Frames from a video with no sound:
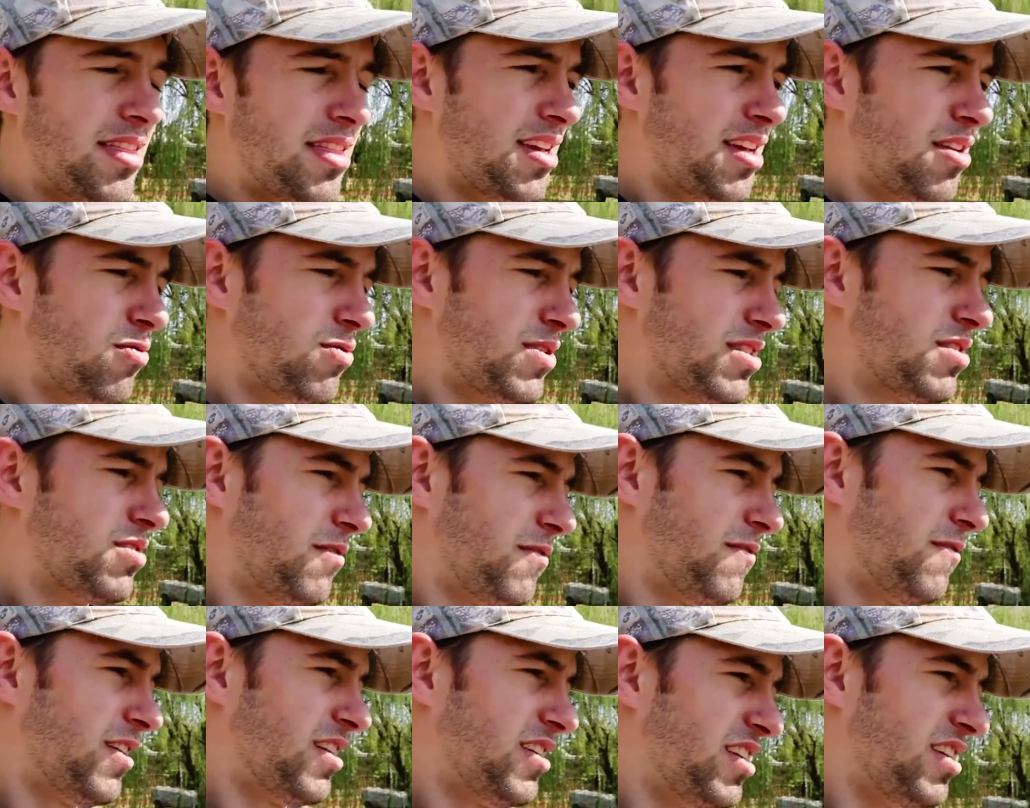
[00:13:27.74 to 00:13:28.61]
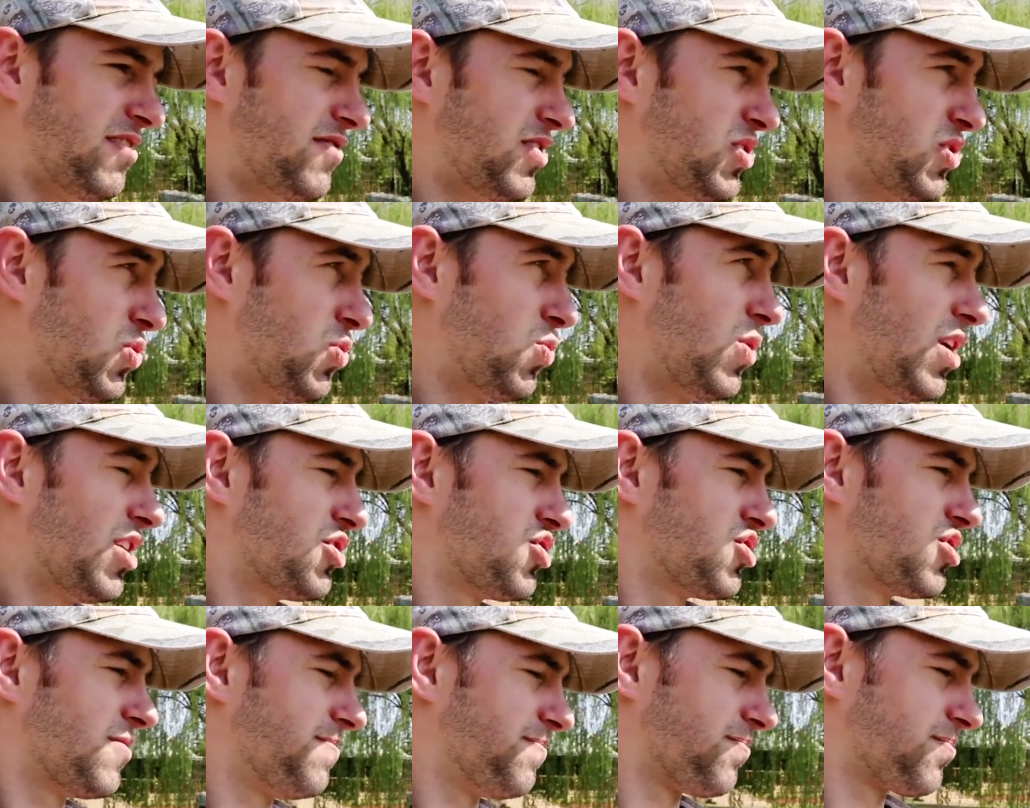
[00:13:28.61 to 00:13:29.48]
I think it was still fun even to
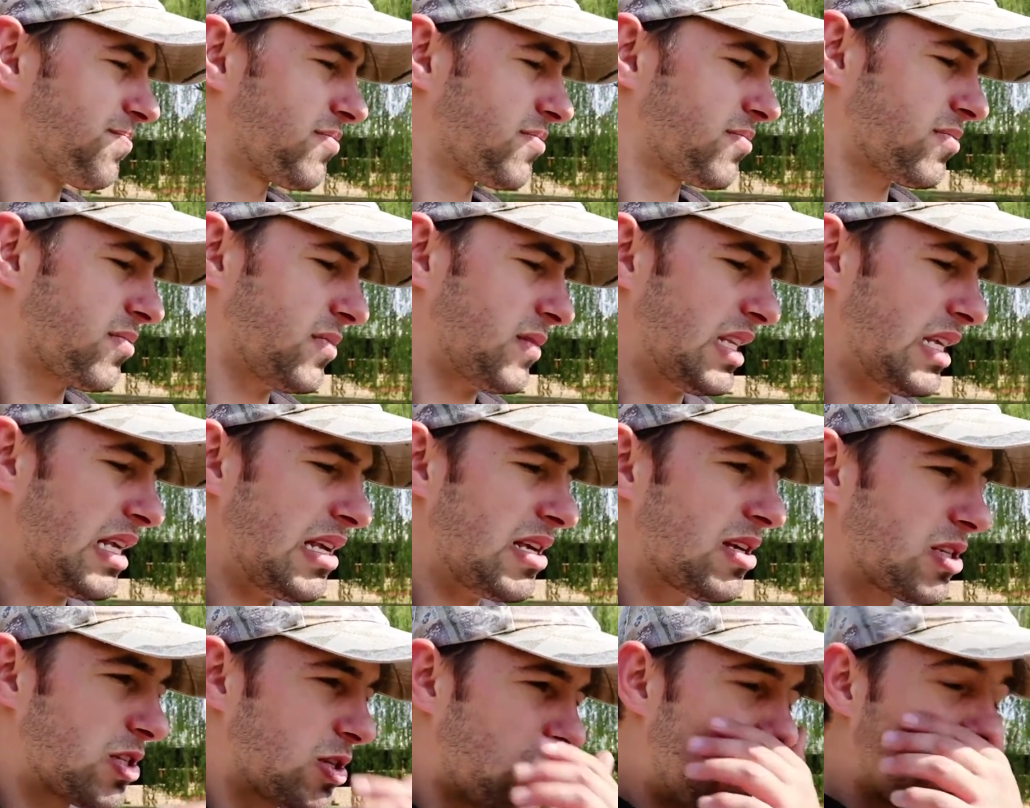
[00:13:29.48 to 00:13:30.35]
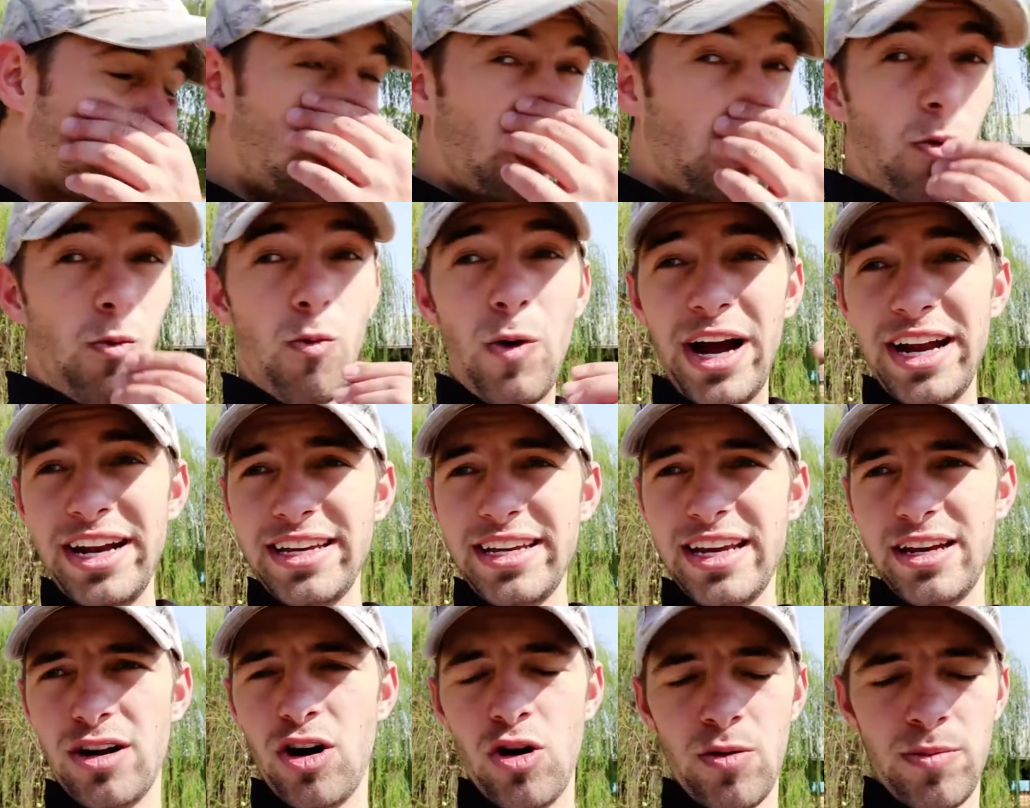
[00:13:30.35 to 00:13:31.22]
watch. So I can't wait to
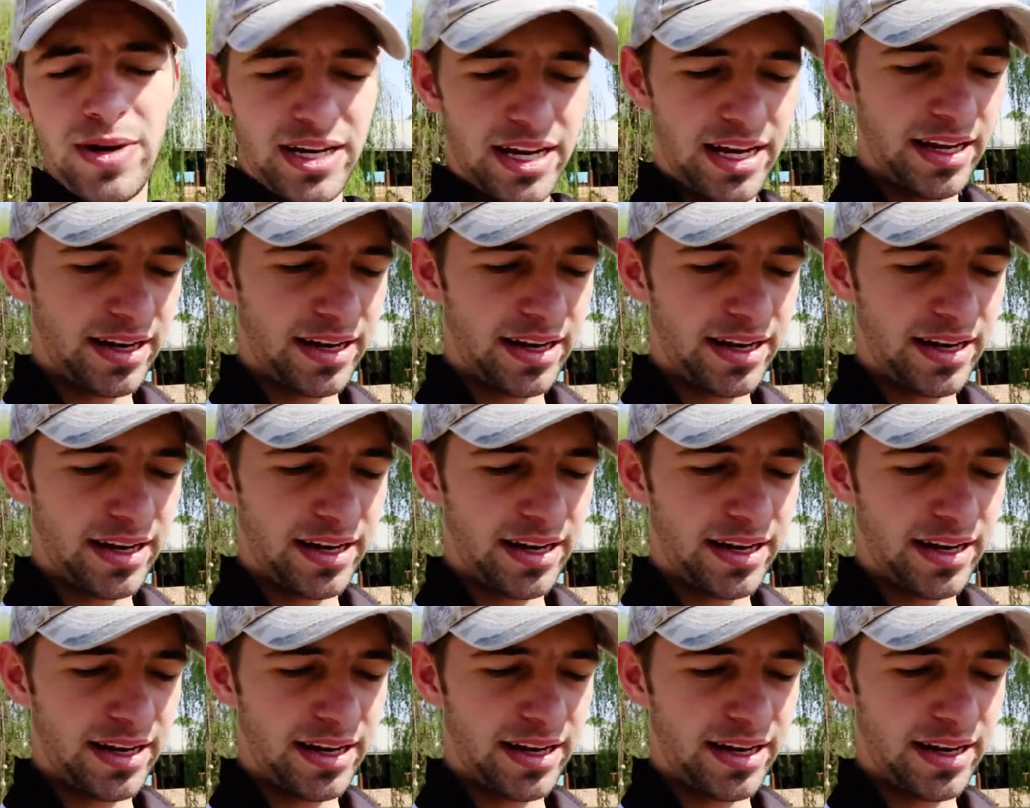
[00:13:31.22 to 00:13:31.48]
get home and